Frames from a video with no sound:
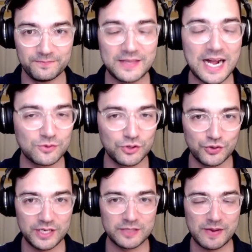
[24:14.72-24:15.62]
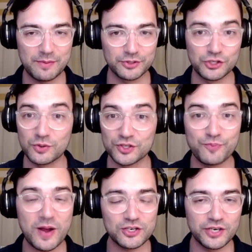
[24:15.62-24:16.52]
That's what you need to be able to do,
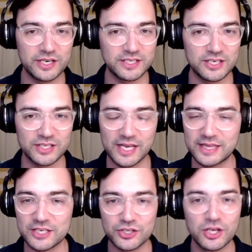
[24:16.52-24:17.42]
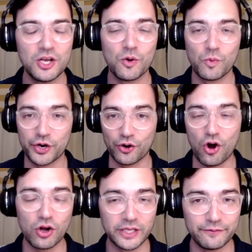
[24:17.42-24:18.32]
especially in a season like this where you're
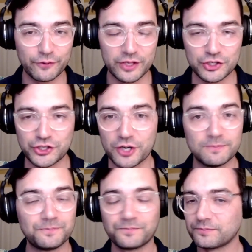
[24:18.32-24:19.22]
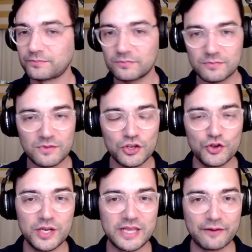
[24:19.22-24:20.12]
all in for this year. You
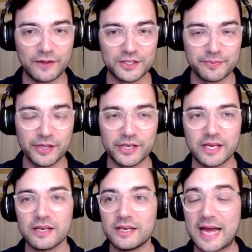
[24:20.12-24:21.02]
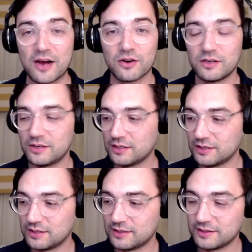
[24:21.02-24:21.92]
need that flexibility. Now,
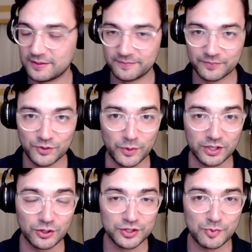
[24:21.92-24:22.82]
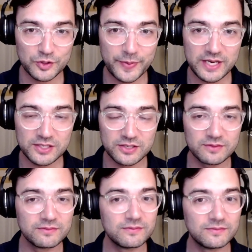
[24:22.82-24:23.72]
you want to clear some more space?
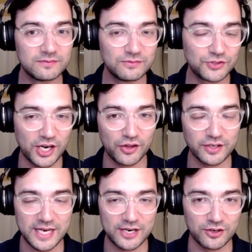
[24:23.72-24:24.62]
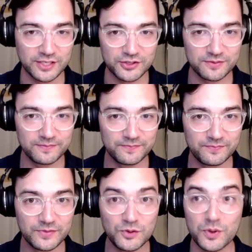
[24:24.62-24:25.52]
Jair Alexander extension.
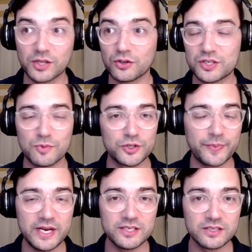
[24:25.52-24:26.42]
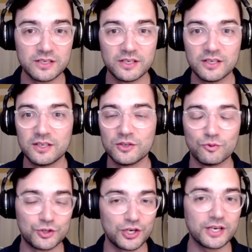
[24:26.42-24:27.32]
You want to clear some more space?
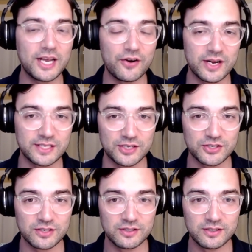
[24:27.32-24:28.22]
Rashawn Gary extension.